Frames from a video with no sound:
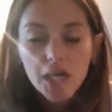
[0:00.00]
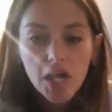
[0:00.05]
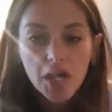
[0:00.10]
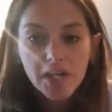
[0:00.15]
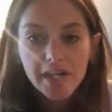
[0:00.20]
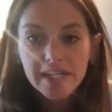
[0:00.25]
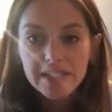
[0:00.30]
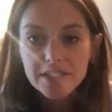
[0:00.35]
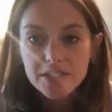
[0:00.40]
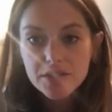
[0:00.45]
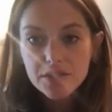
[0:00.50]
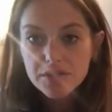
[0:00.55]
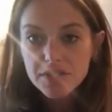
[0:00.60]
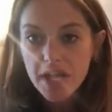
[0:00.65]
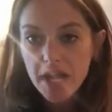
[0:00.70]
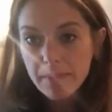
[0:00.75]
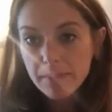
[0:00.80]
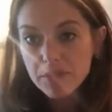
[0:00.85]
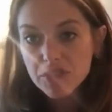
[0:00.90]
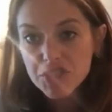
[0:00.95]
All right, so
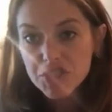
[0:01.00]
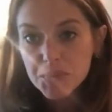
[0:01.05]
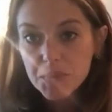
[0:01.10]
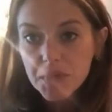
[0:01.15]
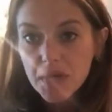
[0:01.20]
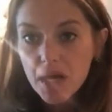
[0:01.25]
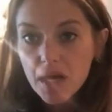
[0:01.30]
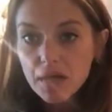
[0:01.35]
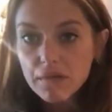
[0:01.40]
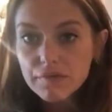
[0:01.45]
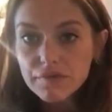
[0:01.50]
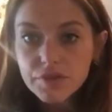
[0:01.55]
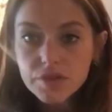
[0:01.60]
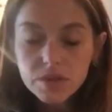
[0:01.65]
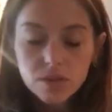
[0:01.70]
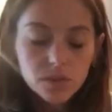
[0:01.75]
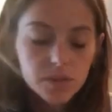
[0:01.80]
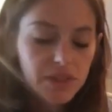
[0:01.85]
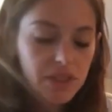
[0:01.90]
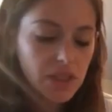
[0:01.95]
timer just went off,
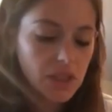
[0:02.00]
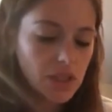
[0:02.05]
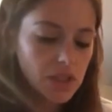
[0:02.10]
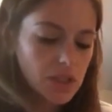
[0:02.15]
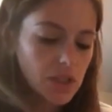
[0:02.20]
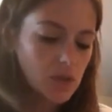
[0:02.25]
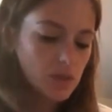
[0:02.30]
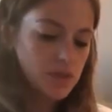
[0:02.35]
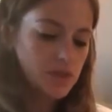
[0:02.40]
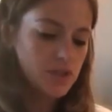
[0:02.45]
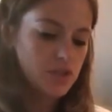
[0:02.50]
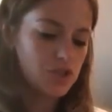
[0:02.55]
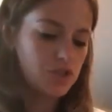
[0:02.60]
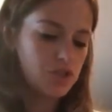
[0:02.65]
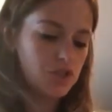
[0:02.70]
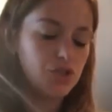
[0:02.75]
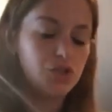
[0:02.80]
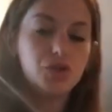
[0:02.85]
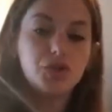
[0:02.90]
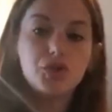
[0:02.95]
so we are going
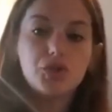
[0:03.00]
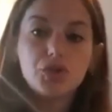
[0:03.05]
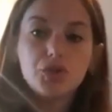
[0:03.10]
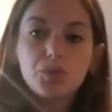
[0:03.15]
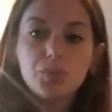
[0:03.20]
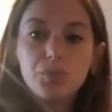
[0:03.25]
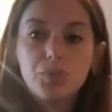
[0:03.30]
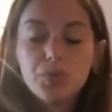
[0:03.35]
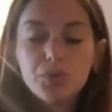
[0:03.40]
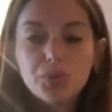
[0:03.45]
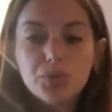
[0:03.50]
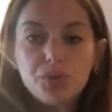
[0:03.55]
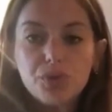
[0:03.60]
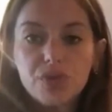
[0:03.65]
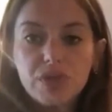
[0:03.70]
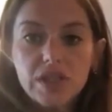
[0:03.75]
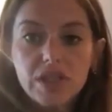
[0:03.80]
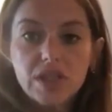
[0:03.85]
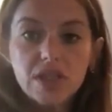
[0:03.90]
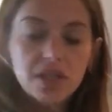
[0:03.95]
to pull
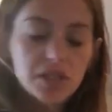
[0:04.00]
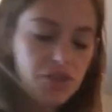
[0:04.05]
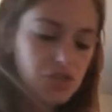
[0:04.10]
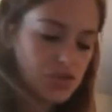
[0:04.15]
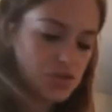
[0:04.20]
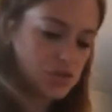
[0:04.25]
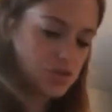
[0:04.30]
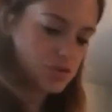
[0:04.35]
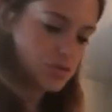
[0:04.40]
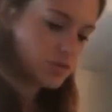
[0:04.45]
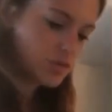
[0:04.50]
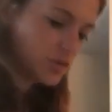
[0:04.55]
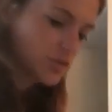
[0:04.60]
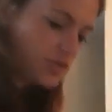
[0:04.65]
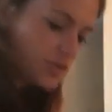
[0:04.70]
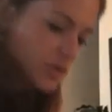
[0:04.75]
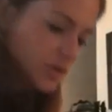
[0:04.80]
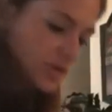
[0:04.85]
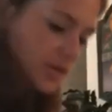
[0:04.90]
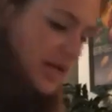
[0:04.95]
the
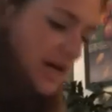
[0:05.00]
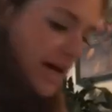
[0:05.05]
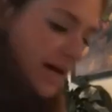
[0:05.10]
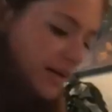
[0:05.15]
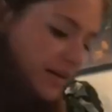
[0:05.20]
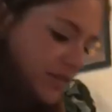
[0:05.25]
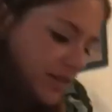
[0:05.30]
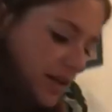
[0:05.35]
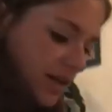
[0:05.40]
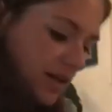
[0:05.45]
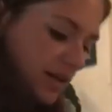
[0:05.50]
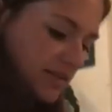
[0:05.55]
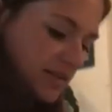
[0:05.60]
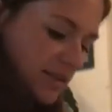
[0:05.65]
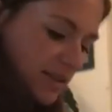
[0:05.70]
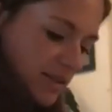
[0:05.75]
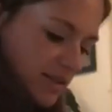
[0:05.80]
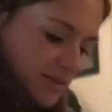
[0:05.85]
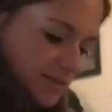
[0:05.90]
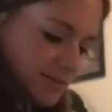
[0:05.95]
granola out of the
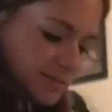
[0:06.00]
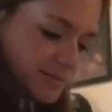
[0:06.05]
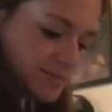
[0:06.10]
oven.